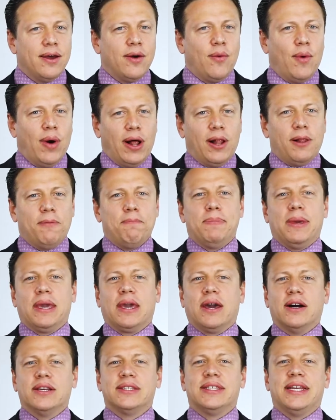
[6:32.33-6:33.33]
Well,
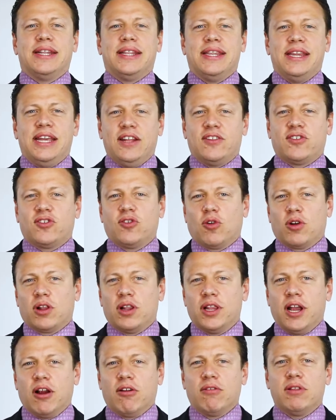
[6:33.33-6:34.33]
because it needs to
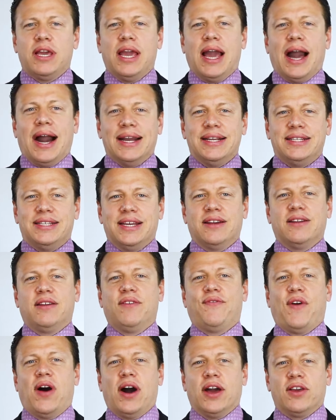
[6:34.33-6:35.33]
clearly
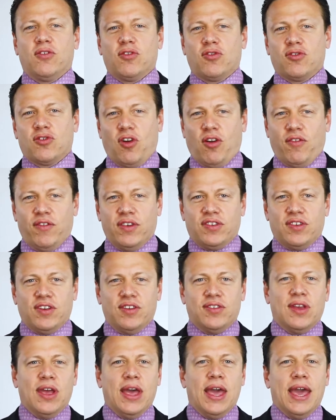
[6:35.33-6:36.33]
identify your
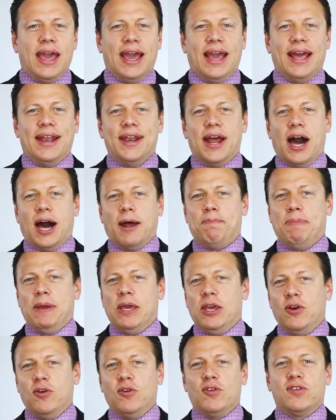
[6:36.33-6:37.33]
services and not be
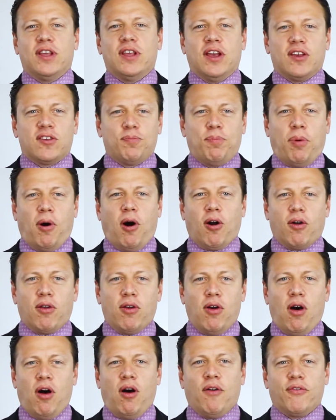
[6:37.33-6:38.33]
used as part
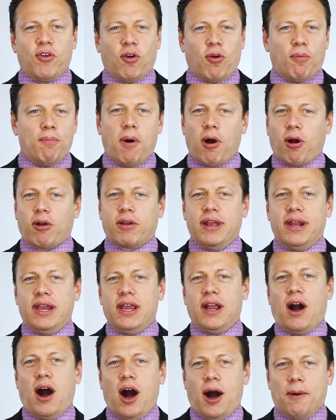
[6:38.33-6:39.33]
of your marketing
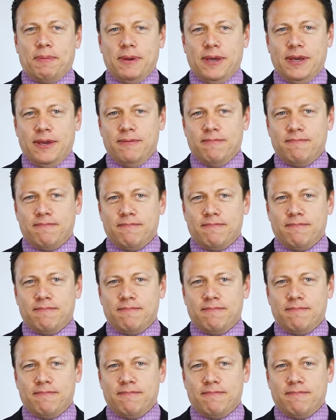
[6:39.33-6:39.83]
copy.